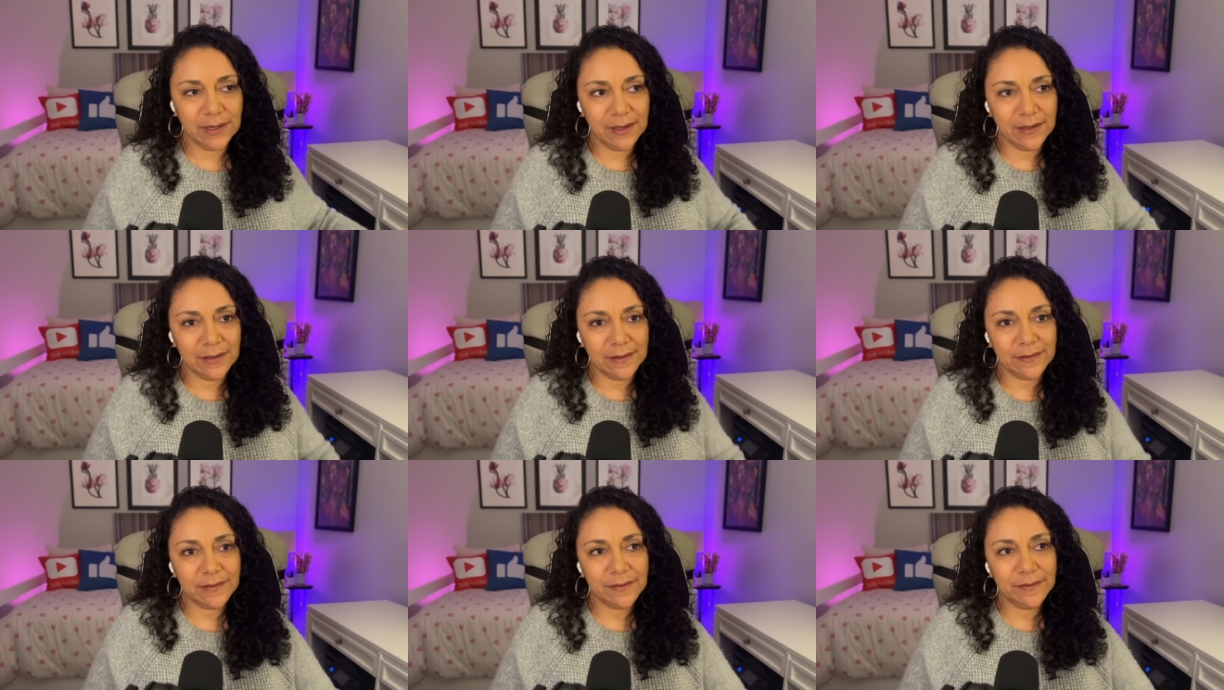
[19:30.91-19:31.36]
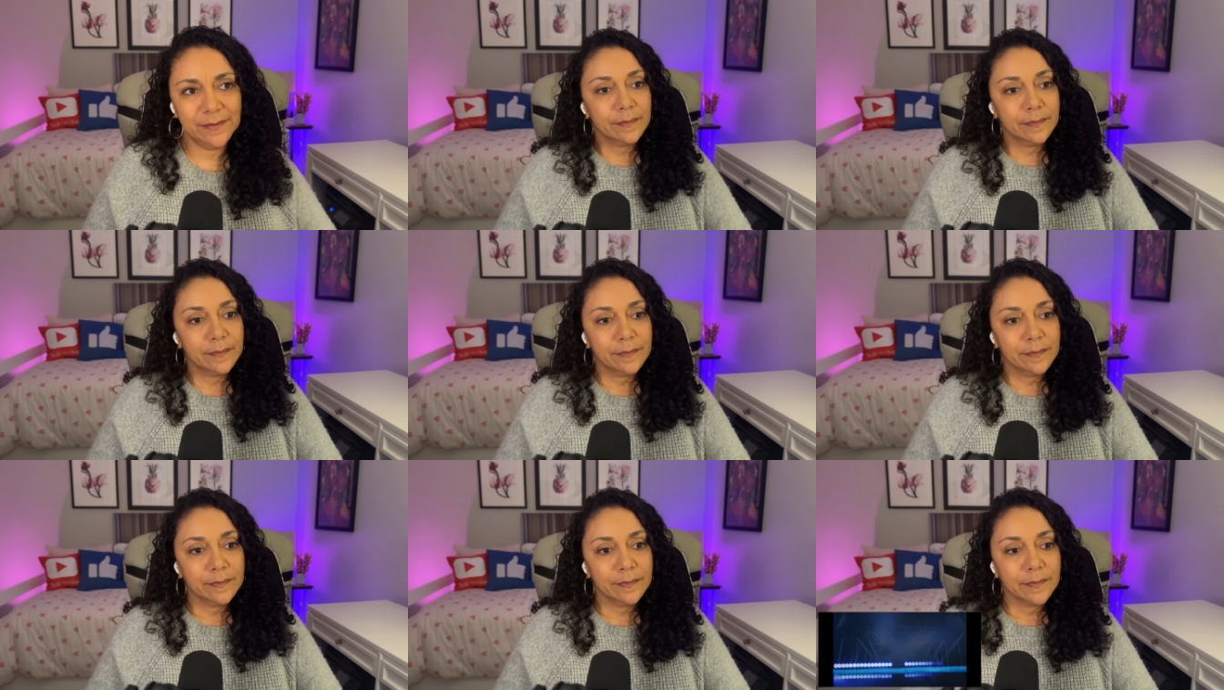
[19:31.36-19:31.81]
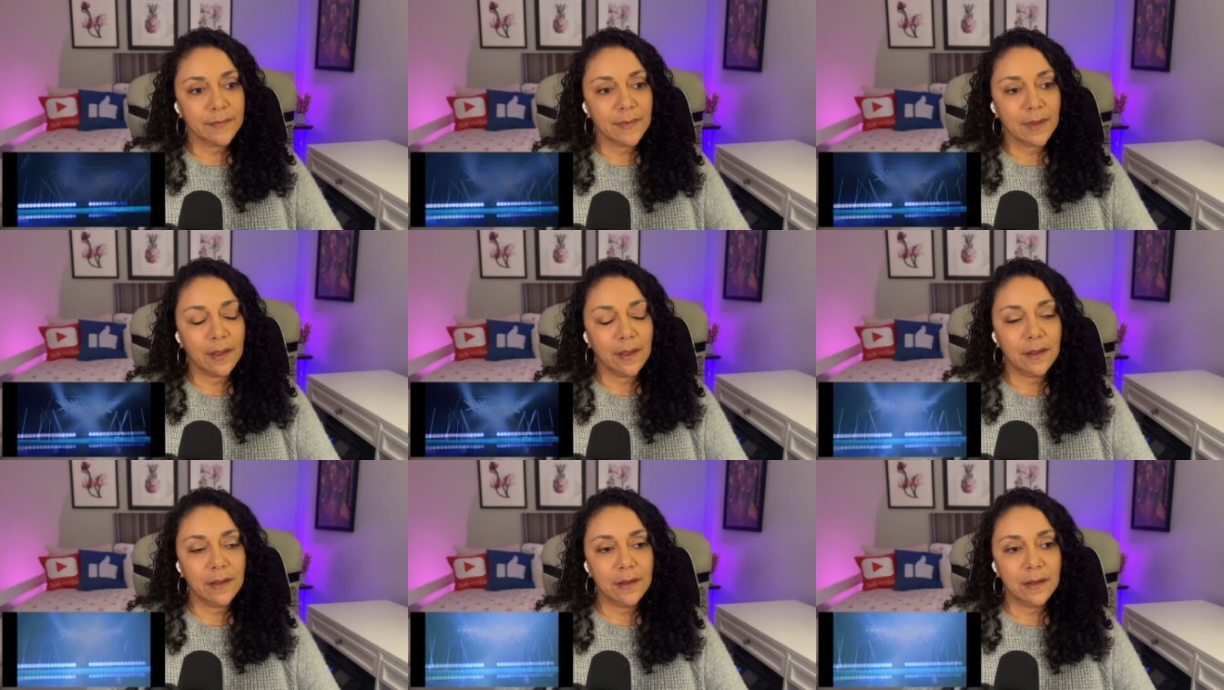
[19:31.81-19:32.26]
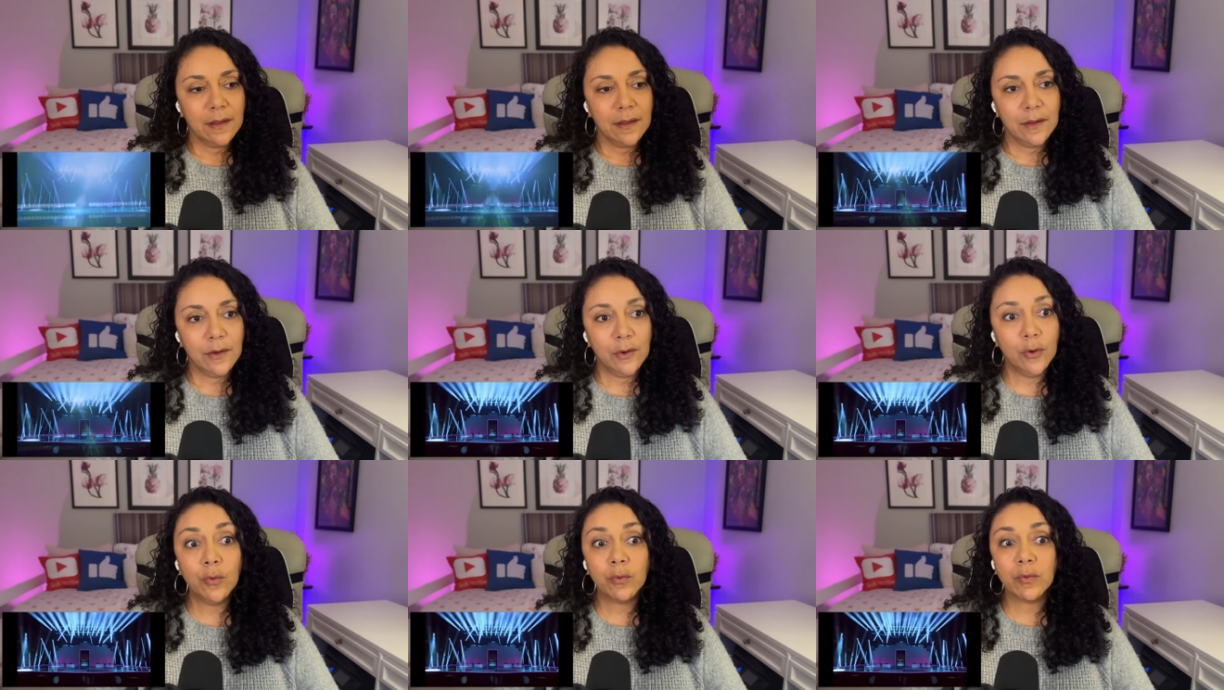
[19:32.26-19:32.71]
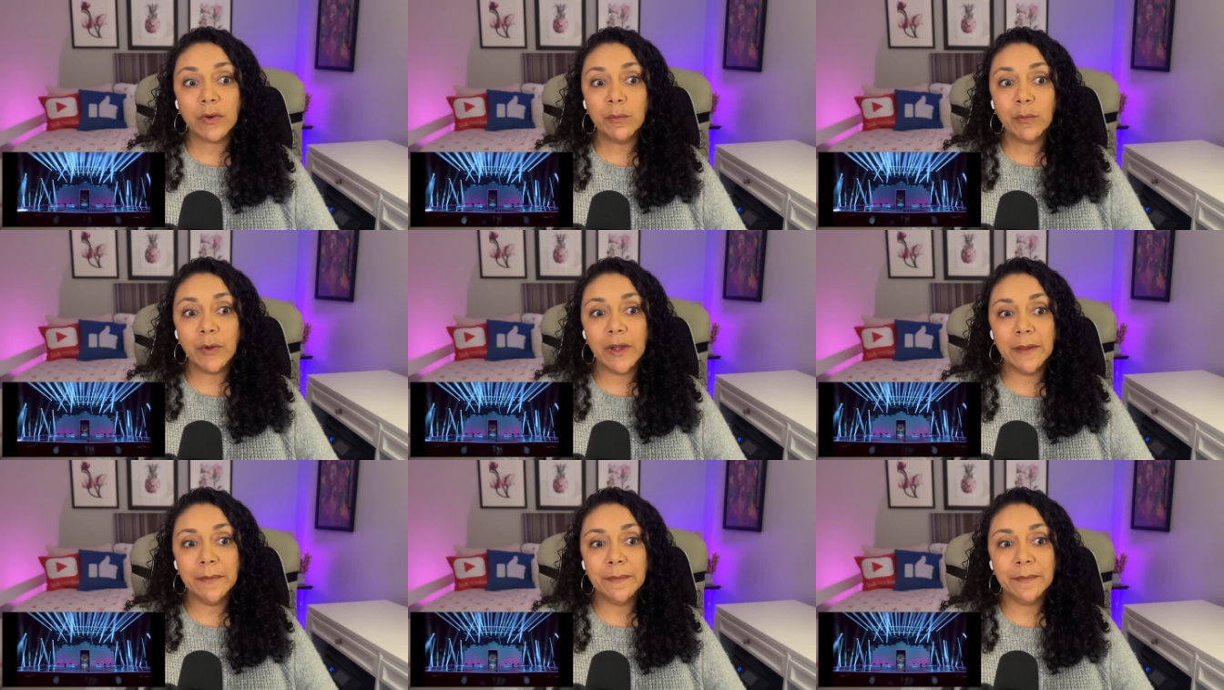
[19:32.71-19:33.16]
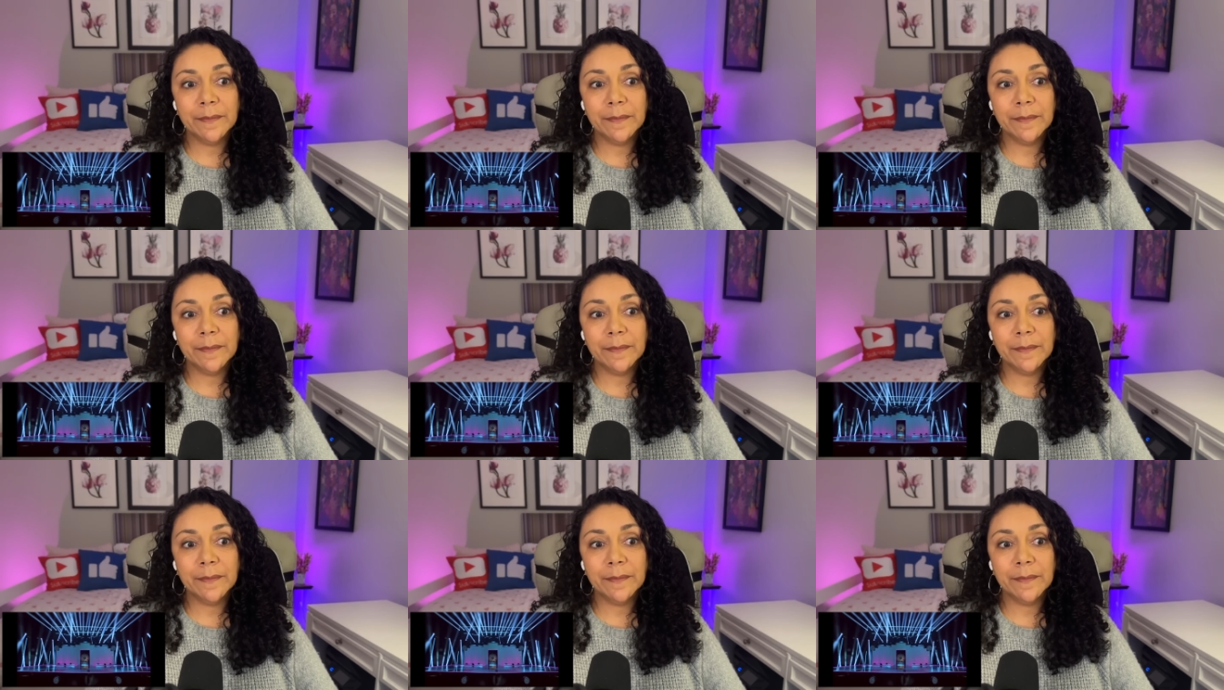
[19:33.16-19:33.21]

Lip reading: nice. Ooh, runway.